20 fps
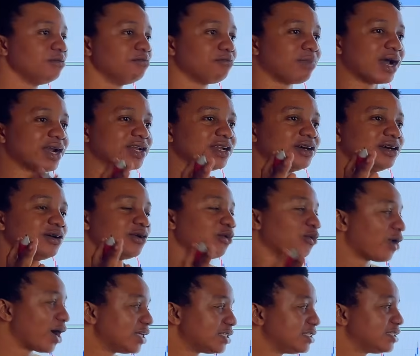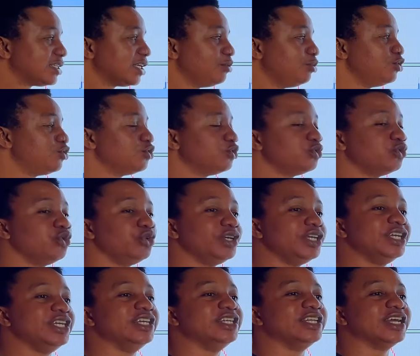but once it's able to go
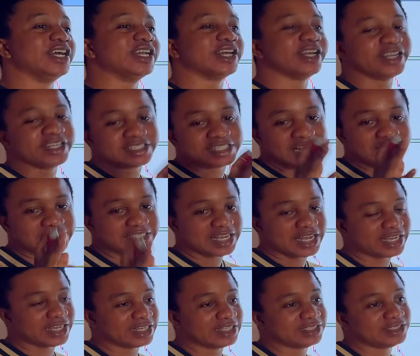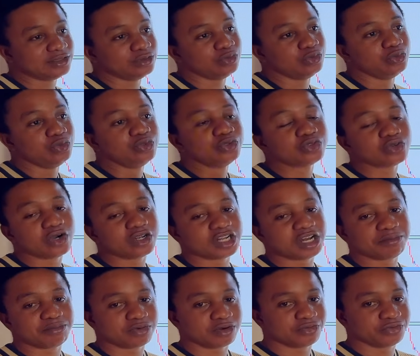in and hit our target, you lose all
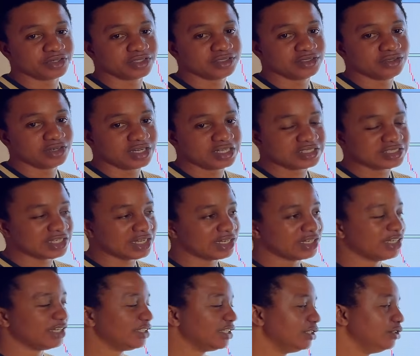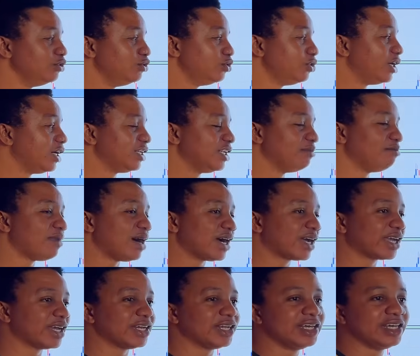that profit. You understand? And then you know that in the
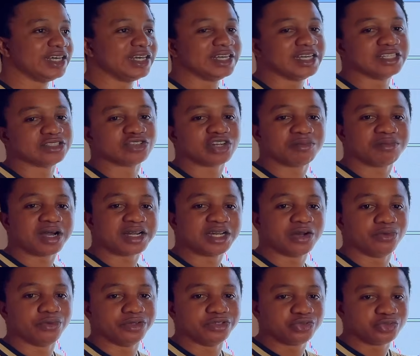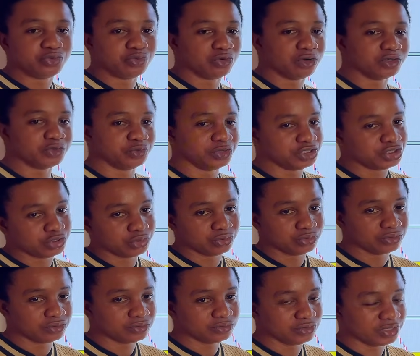market, it's all about the risk to reward ratio.
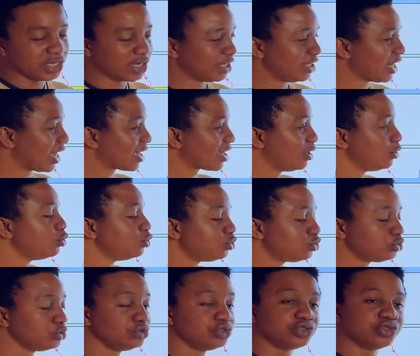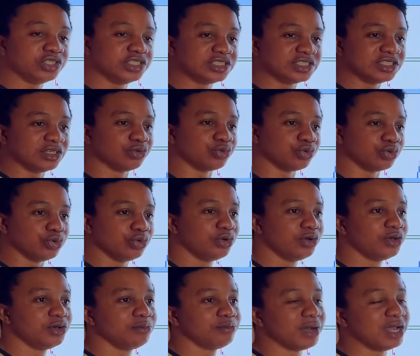You get it? I can lose 2 trades in a row,
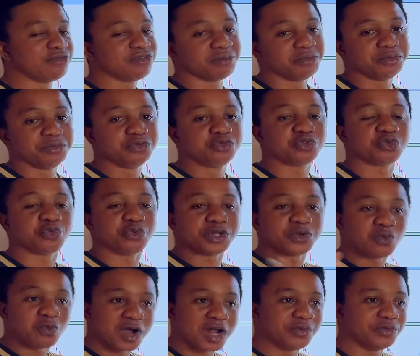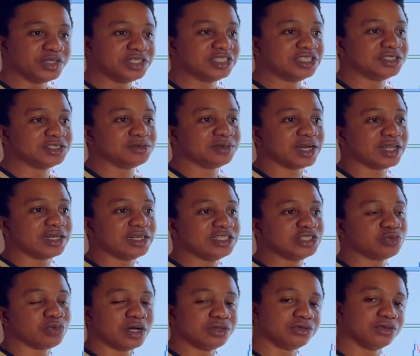but if I'm able to win one, which gives me at
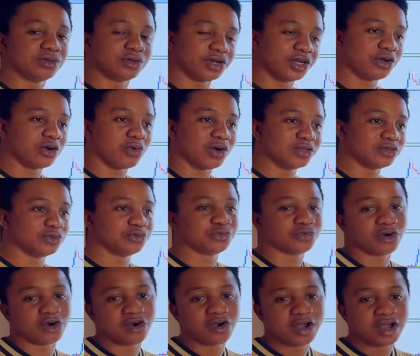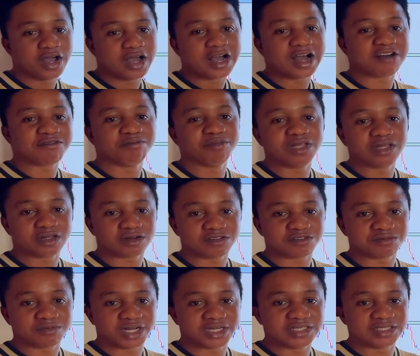least 1 to 3 or 1 to 4, I've made a lot
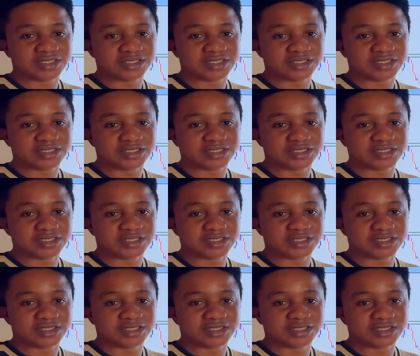of money.